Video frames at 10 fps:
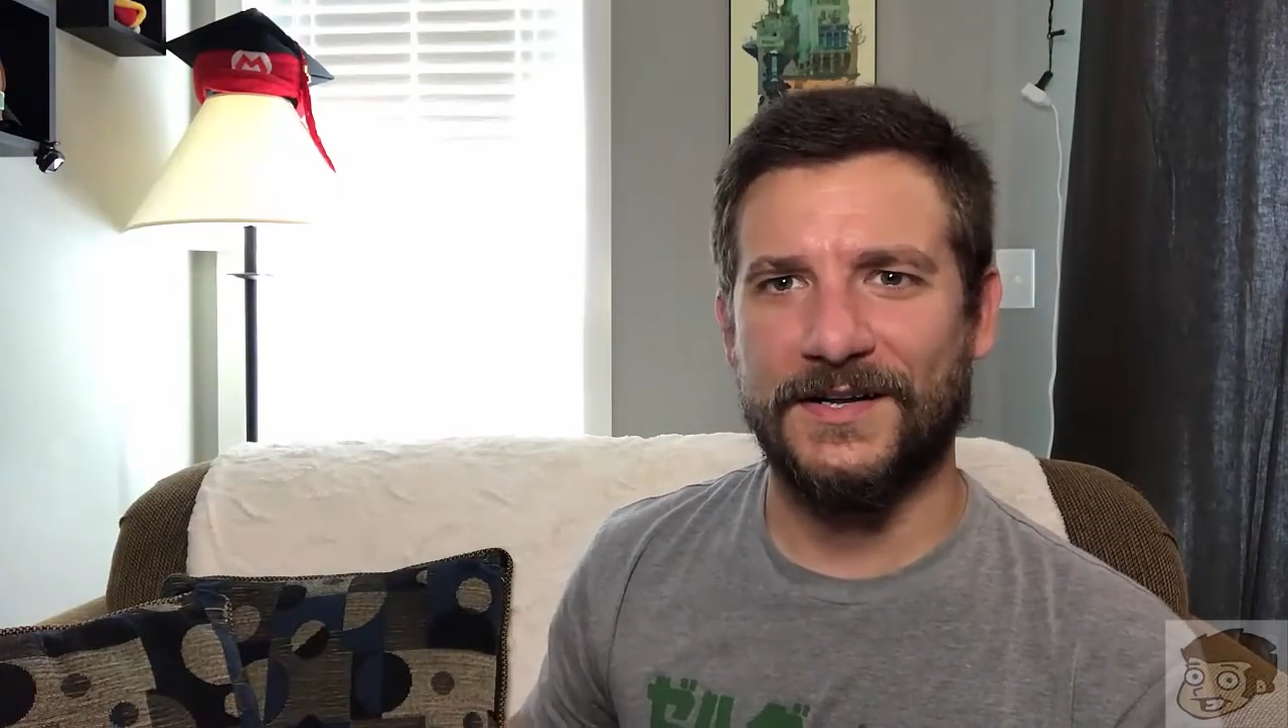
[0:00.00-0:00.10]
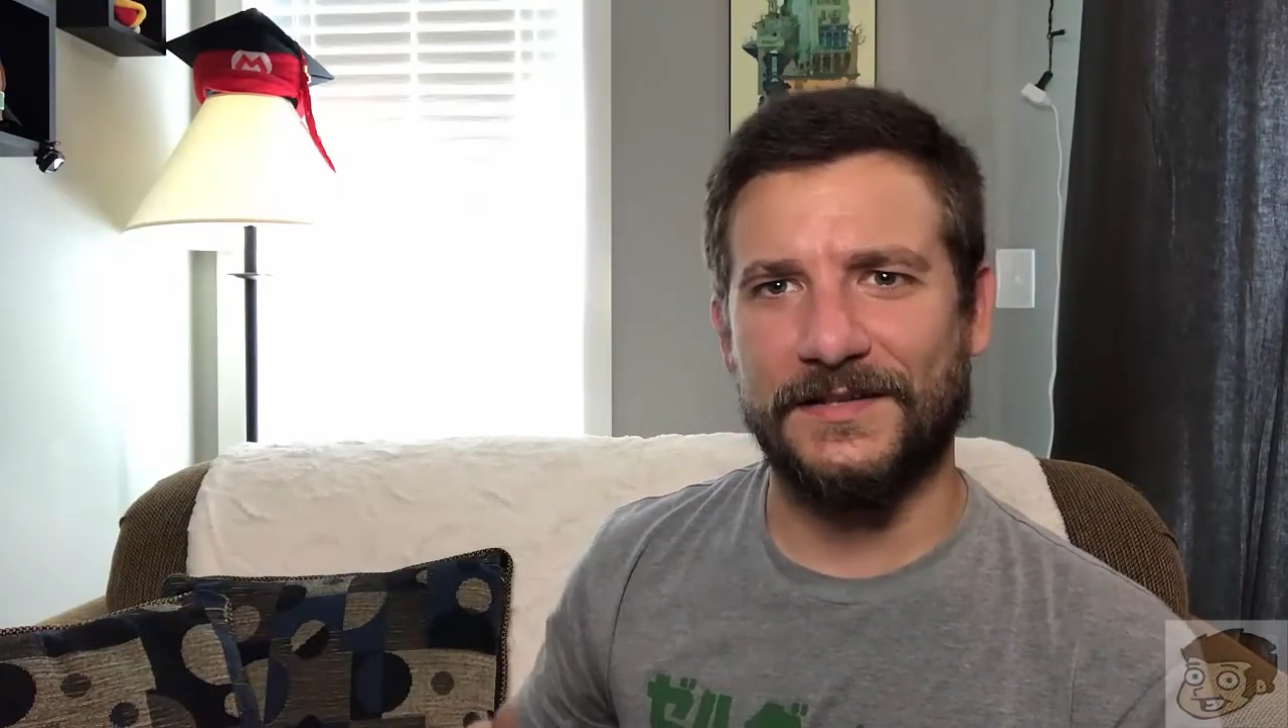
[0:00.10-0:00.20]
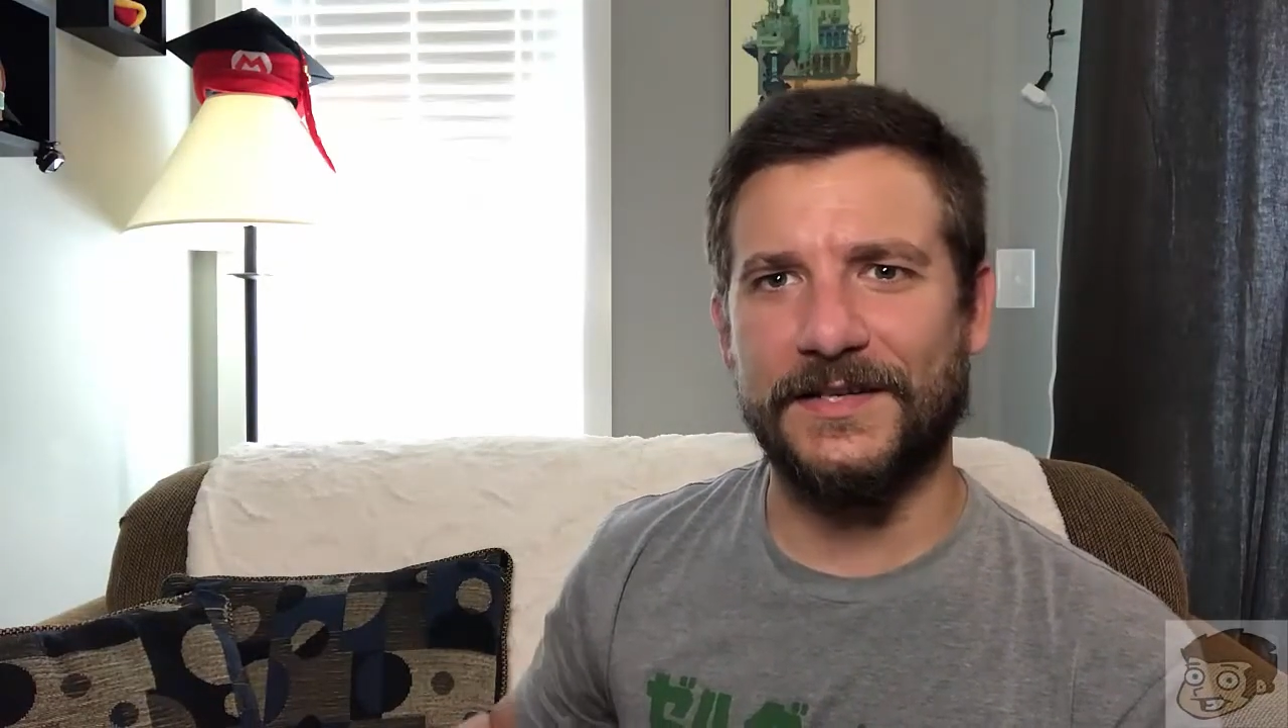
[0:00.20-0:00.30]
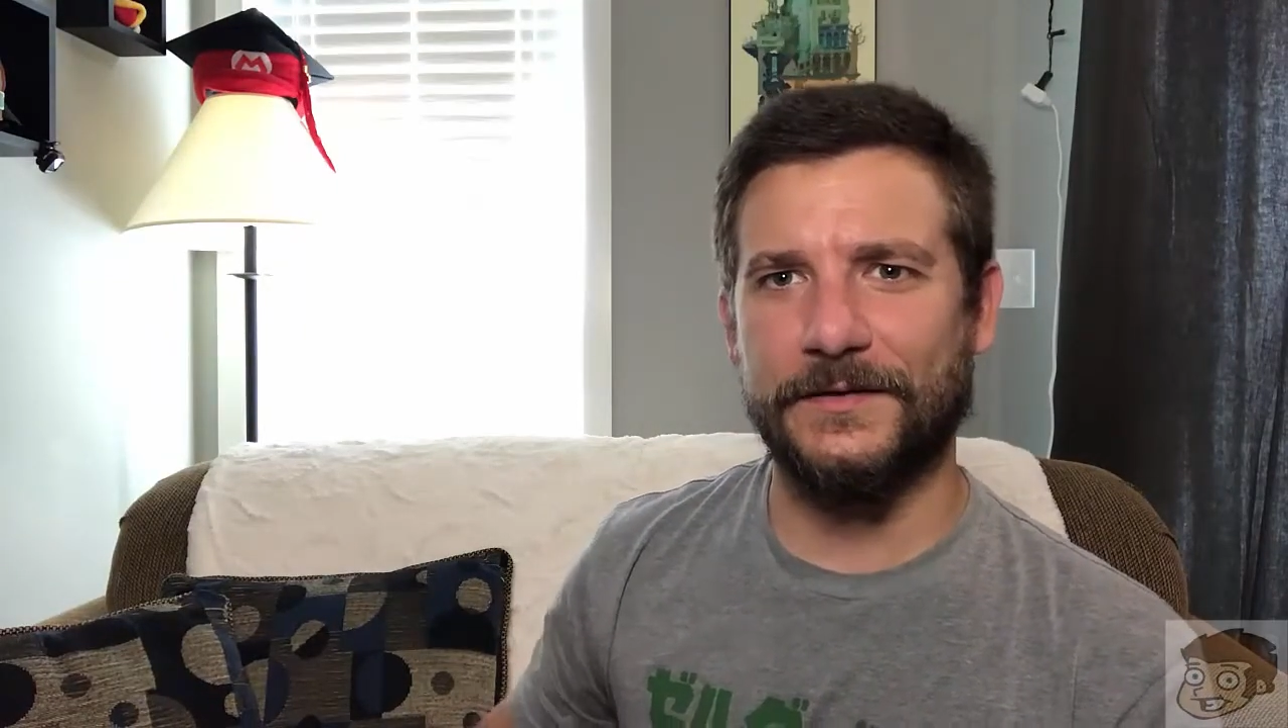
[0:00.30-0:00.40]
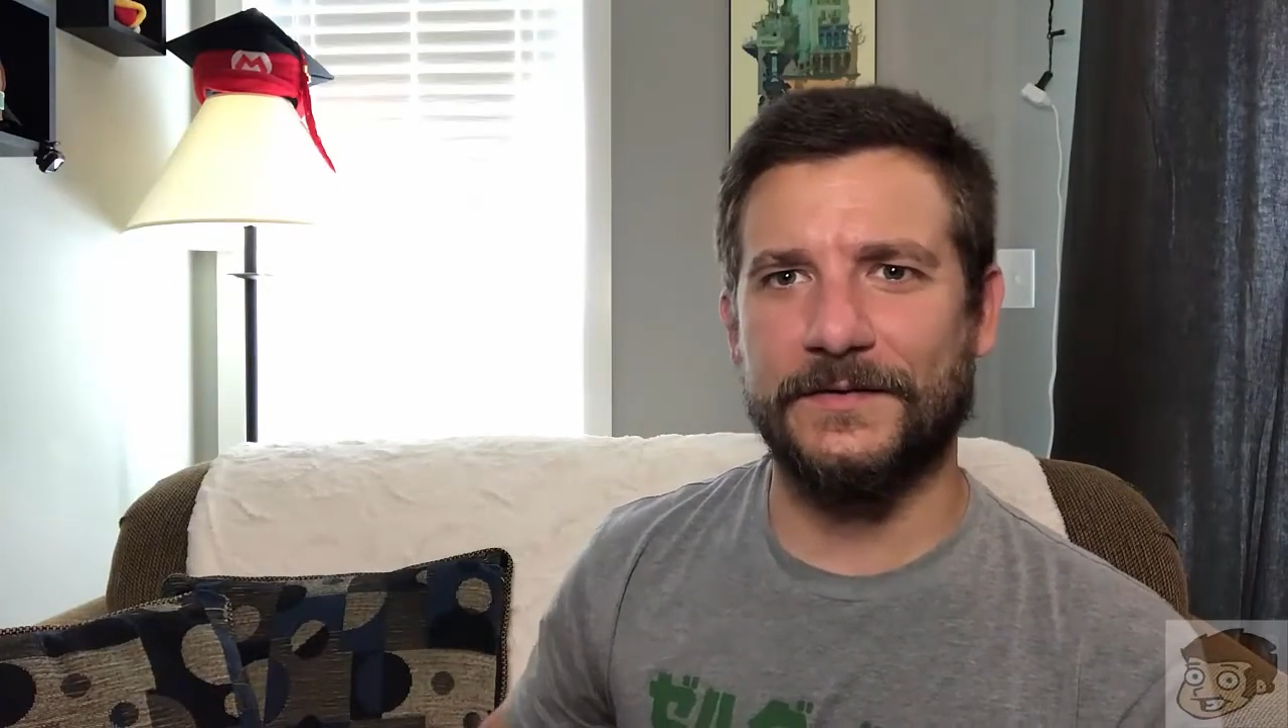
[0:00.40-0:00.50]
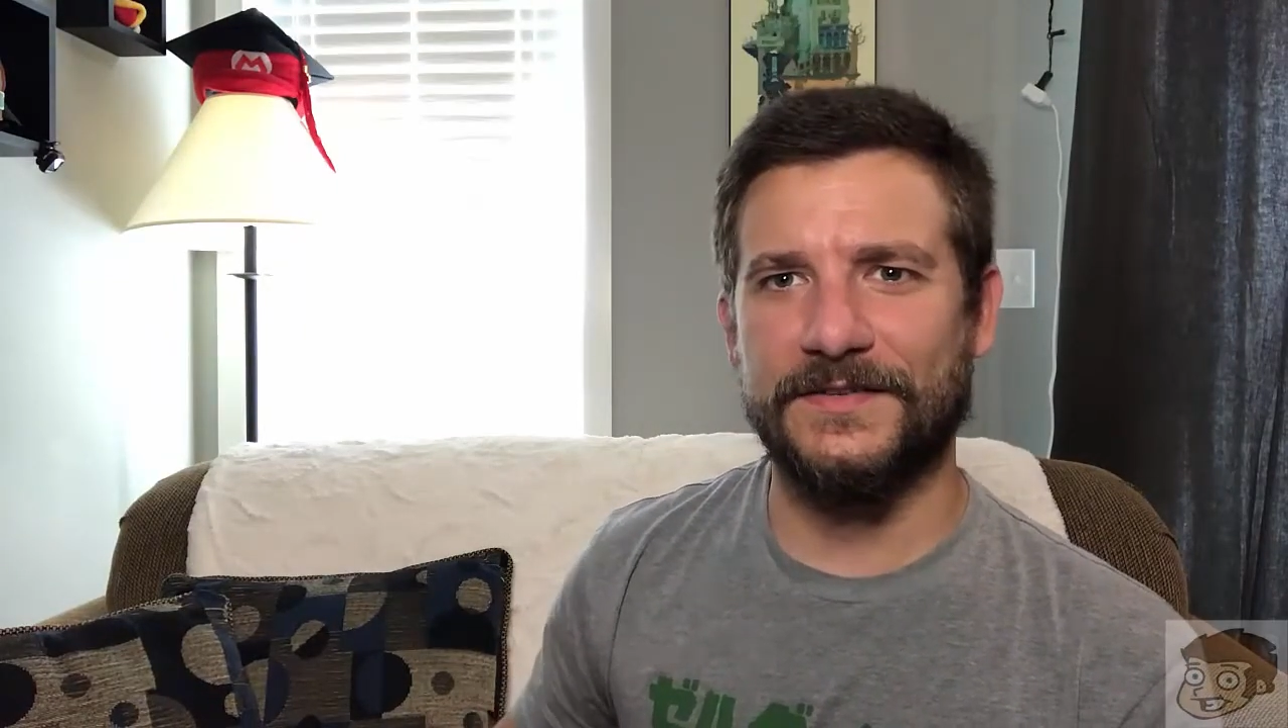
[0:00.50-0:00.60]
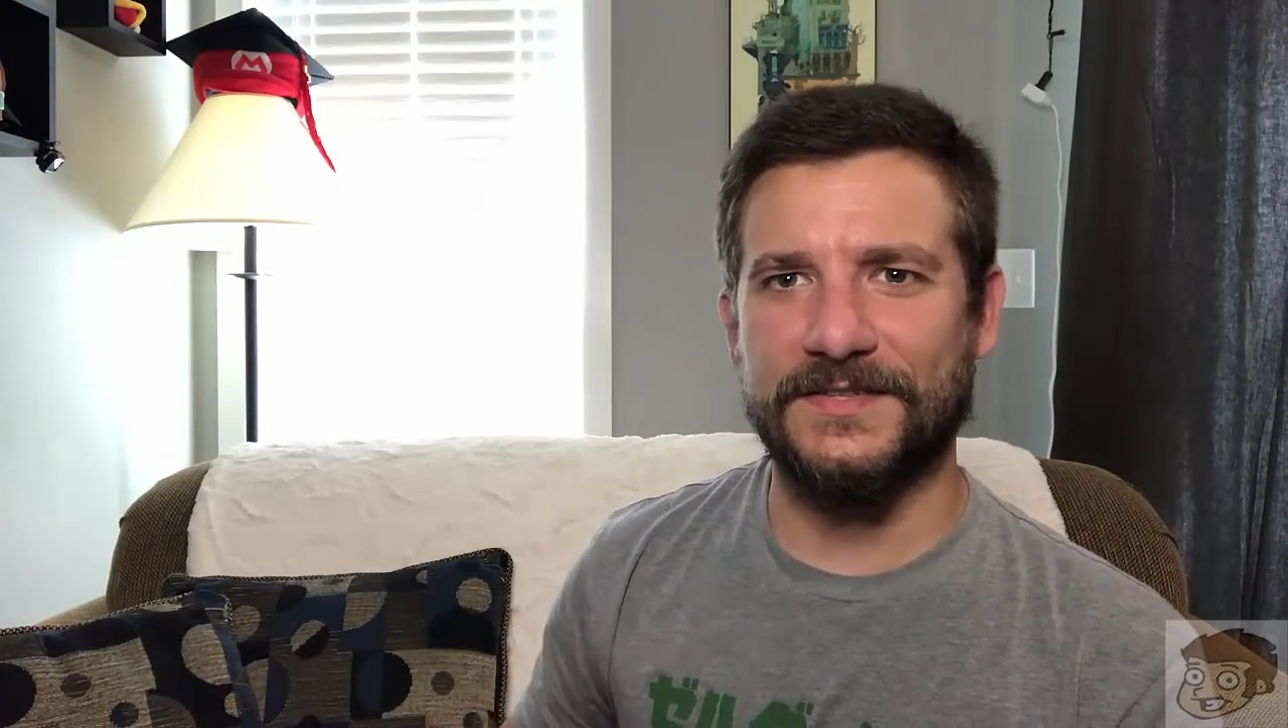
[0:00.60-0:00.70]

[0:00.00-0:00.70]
later in the